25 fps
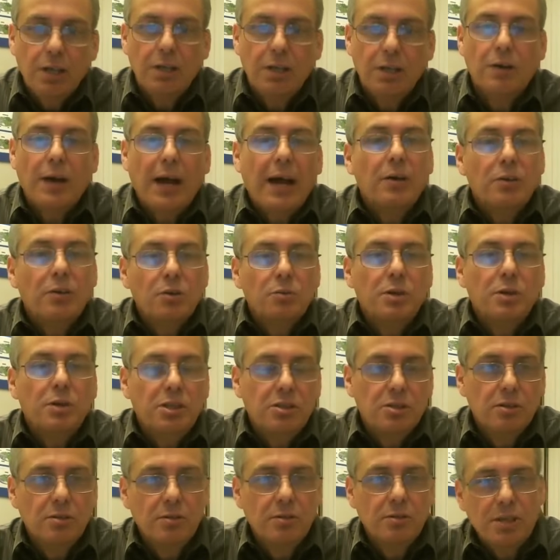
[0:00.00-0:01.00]
how do we
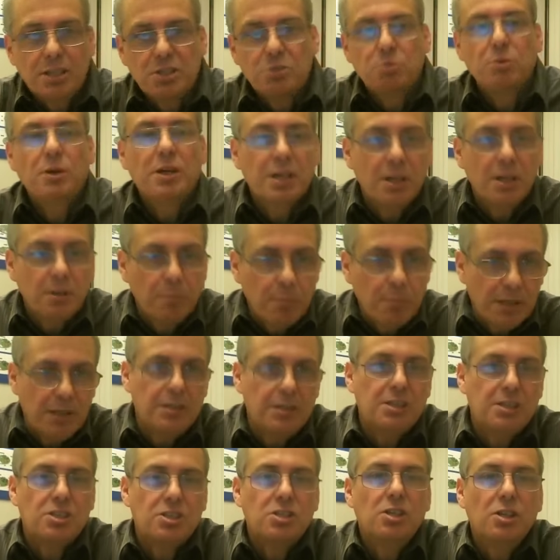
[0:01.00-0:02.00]
do this? We're going to build
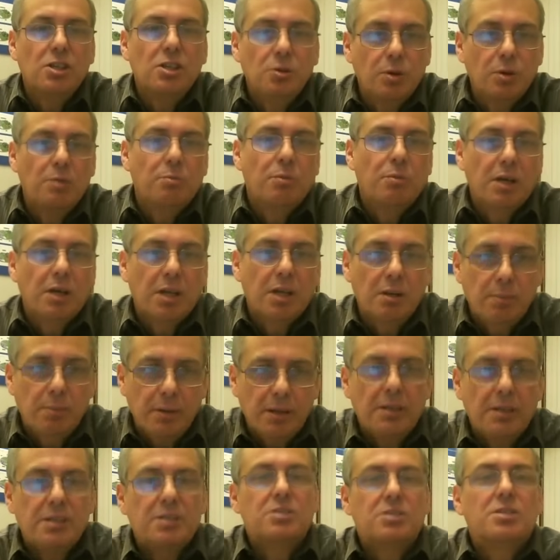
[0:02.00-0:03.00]
this new one. We're going to
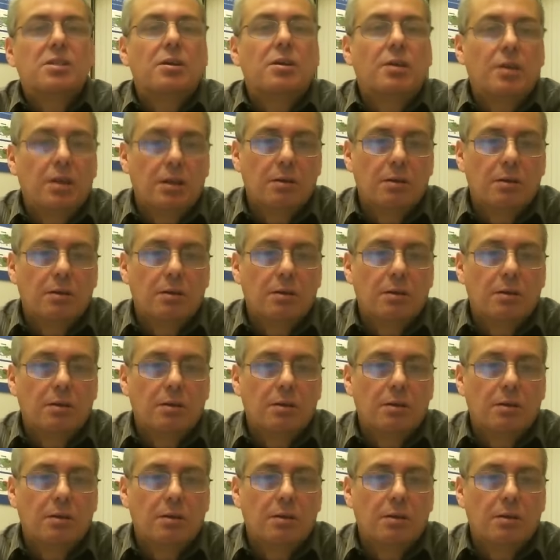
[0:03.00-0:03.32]
build this new,